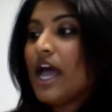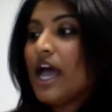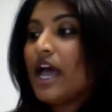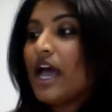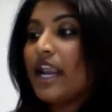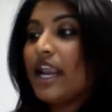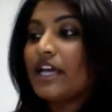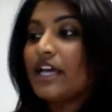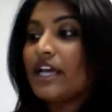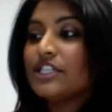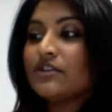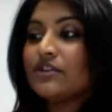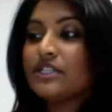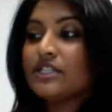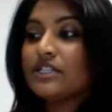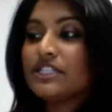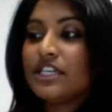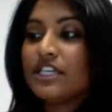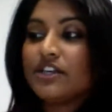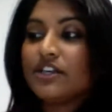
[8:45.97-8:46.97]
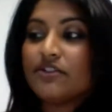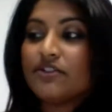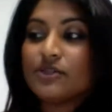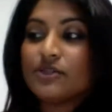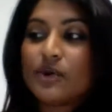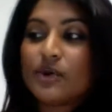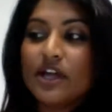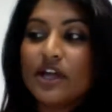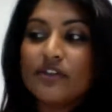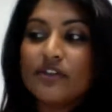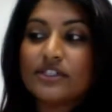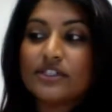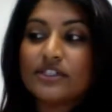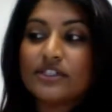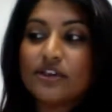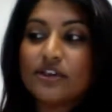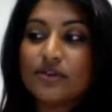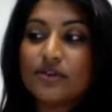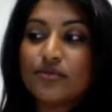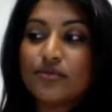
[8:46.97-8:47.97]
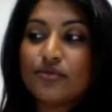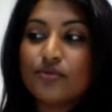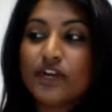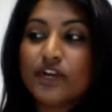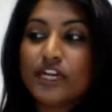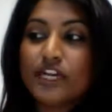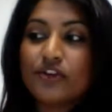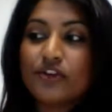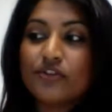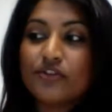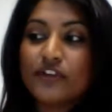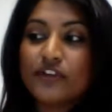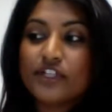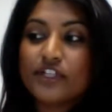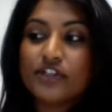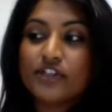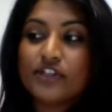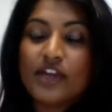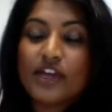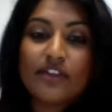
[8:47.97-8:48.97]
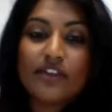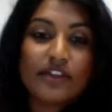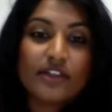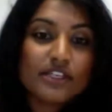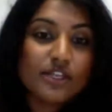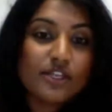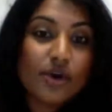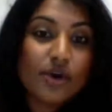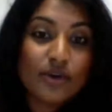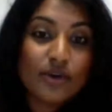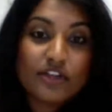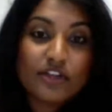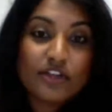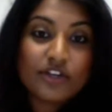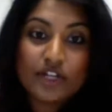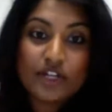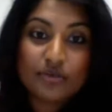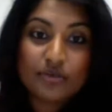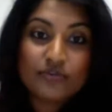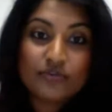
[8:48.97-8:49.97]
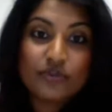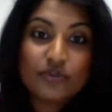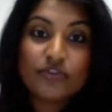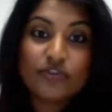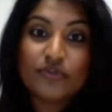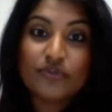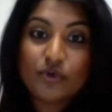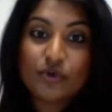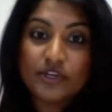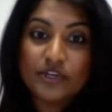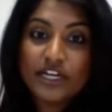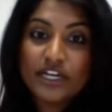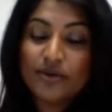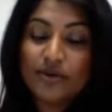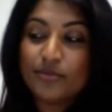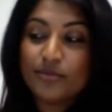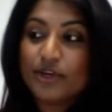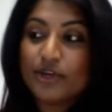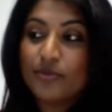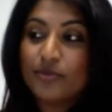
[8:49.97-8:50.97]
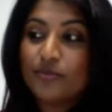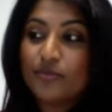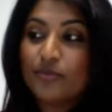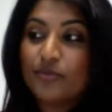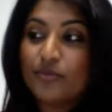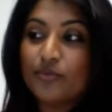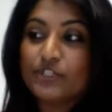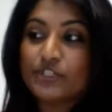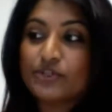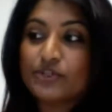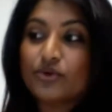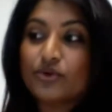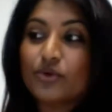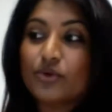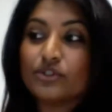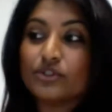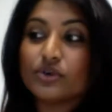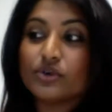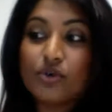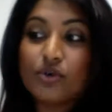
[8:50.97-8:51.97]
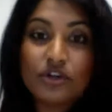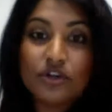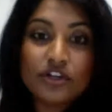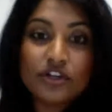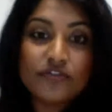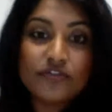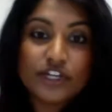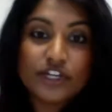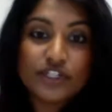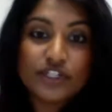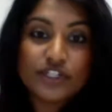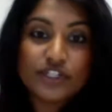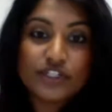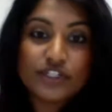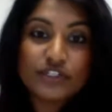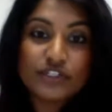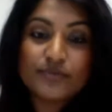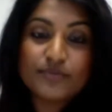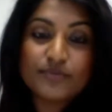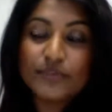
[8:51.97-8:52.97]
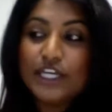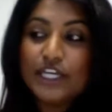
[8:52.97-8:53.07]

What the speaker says: And as you can see here as well, there's this other really good feature there that is only available for the forwarding number, which is called call conversions.